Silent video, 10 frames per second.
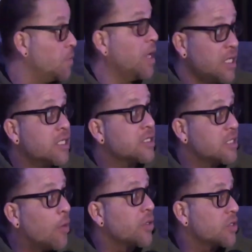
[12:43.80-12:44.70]
is
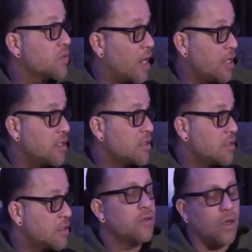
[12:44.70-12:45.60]
numbers, right?
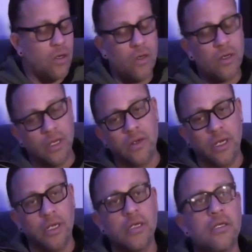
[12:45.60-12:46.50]
Yeah.
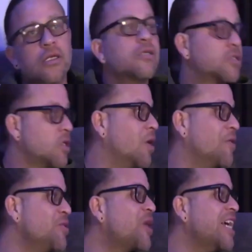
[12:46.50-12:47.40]
100%. So
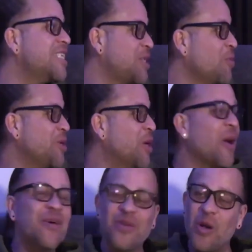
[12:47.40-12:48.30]
if you can't show me no
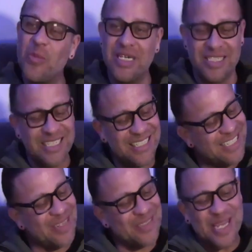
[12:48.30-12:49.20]
money, you
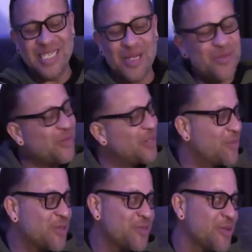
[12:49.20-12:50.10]
can't show me no numbers. That's what
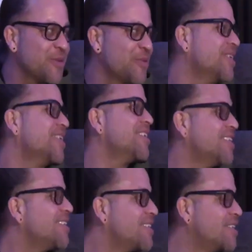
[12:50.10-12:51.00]
I tell them too. Like,
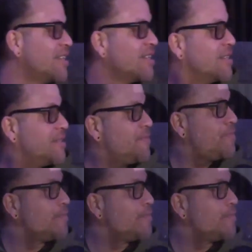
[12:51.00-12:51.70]
look, I want to